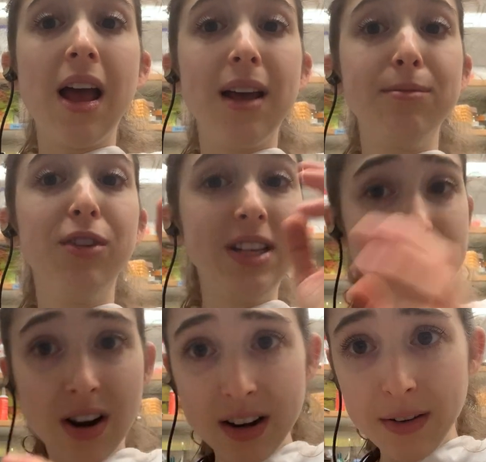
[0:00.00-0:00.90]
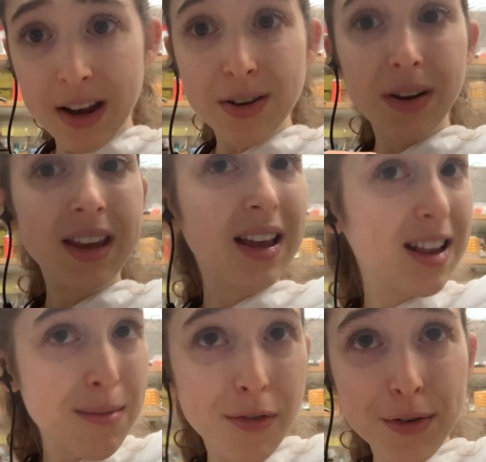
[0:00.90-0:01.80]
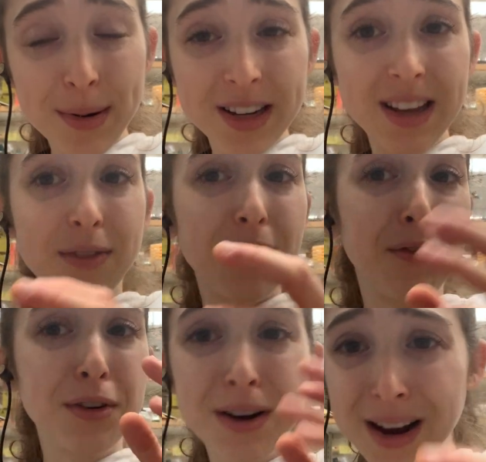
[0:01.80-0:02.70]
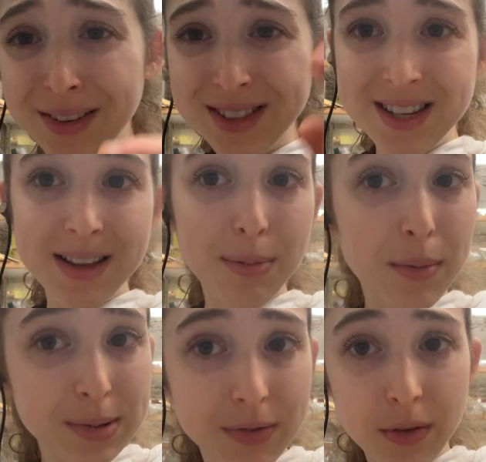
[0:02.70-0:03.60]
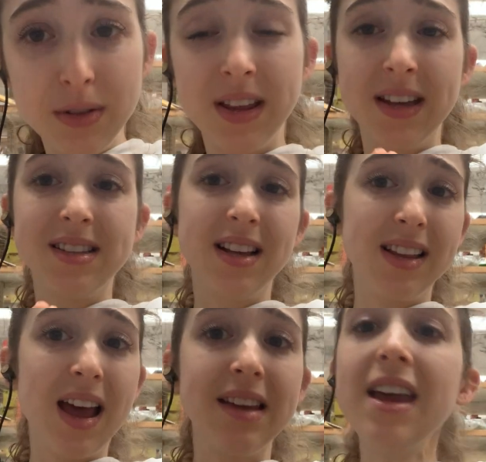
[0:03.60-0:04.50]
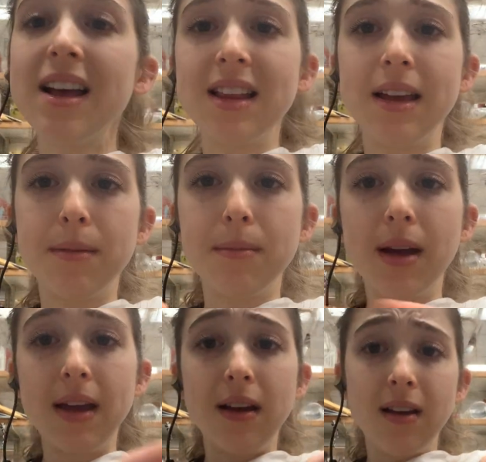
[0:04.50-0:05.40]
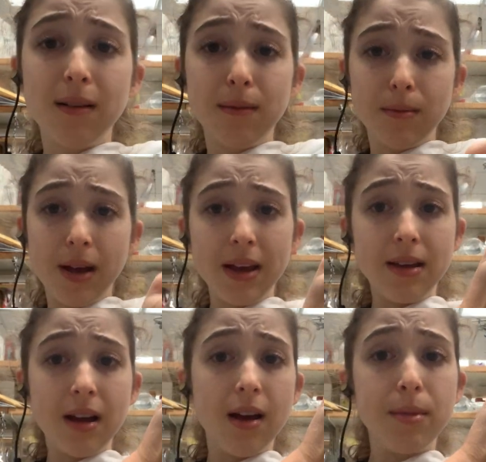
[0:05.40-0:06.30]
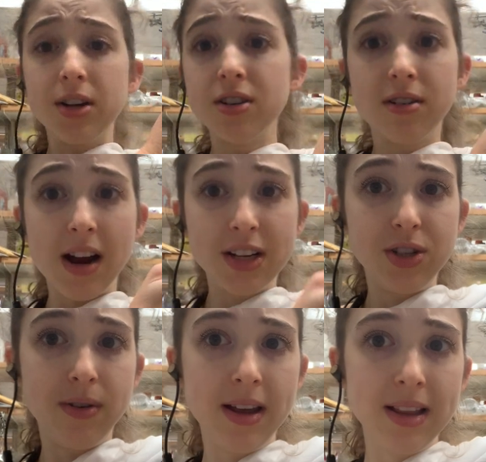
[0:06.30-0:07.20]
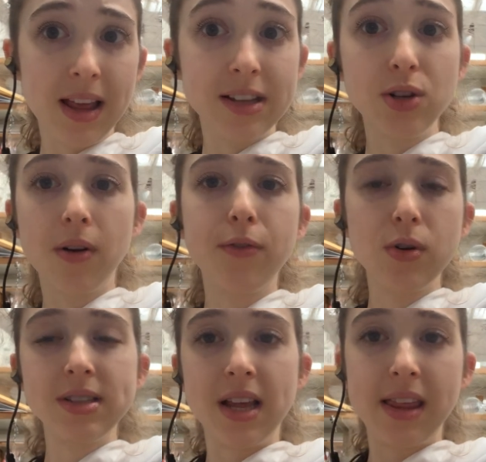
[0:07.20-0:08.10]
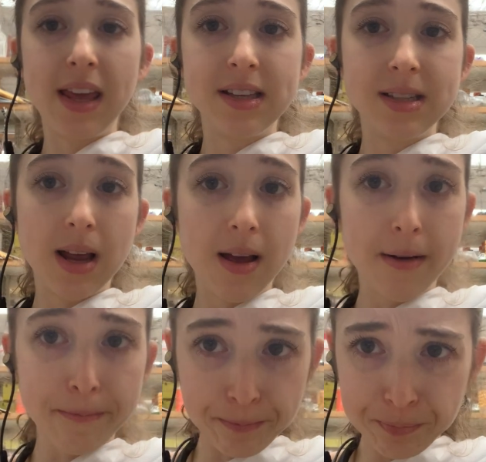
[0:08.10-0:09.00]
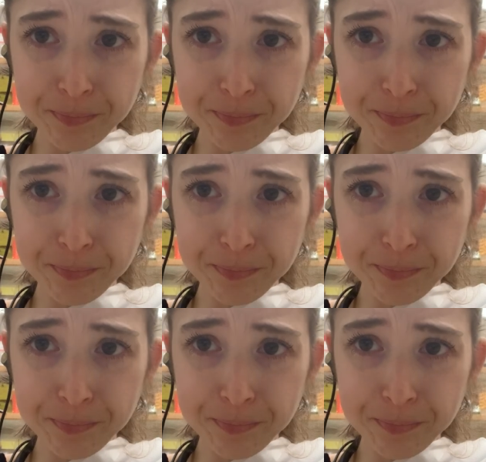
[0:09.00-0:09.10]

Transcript: I'm really sorry. I know I can't name everybody. If I forgot you, it's not purposeful things like that. Yeah, like my my um, undergraduate, like so of course I thanked um,